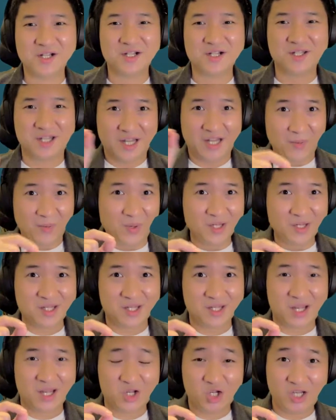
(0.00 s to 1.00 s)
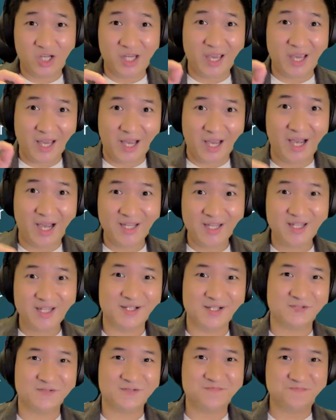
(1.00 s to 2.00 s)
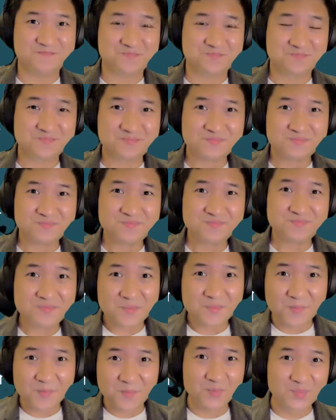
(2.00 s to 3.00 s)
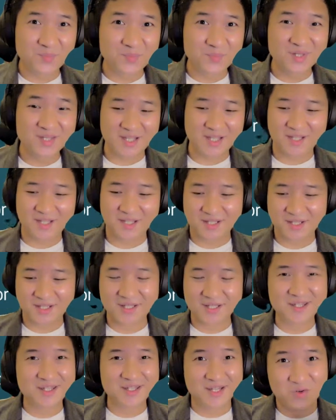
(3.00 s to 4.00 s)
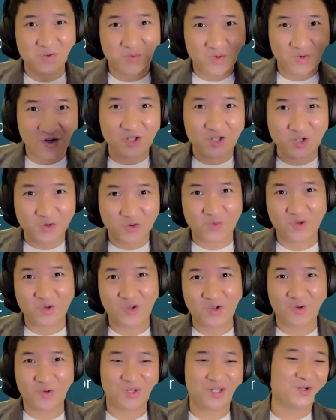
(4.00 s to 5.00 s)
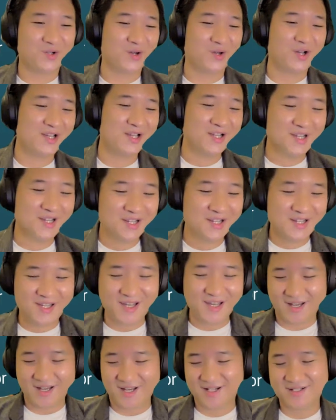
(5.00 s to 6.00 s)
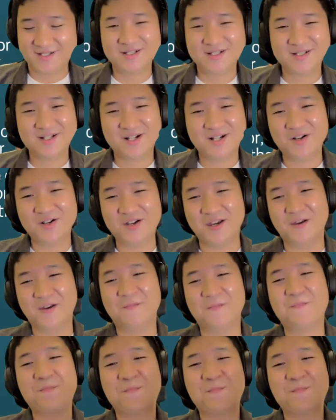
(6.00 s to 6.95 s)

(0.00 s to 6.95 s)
the number is actually higher than the video views. So, yeah, okay.